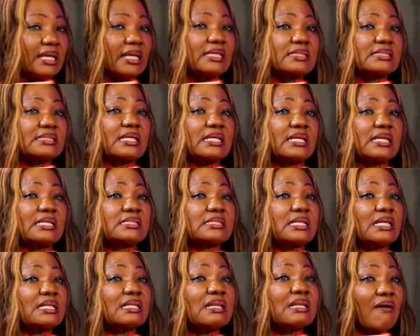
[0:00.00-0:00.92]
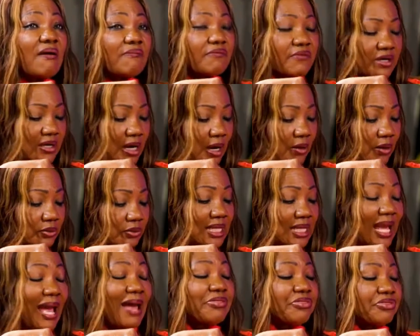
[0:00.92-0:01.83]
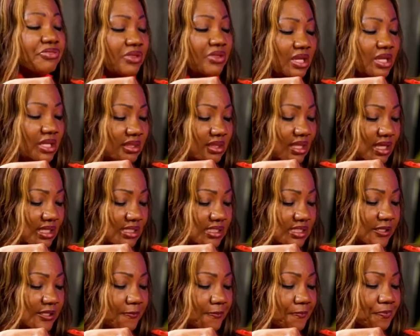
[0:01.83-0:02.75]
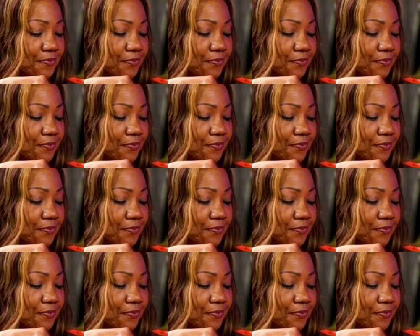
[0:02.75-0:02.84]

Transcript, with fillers: is, is enough ground. I think that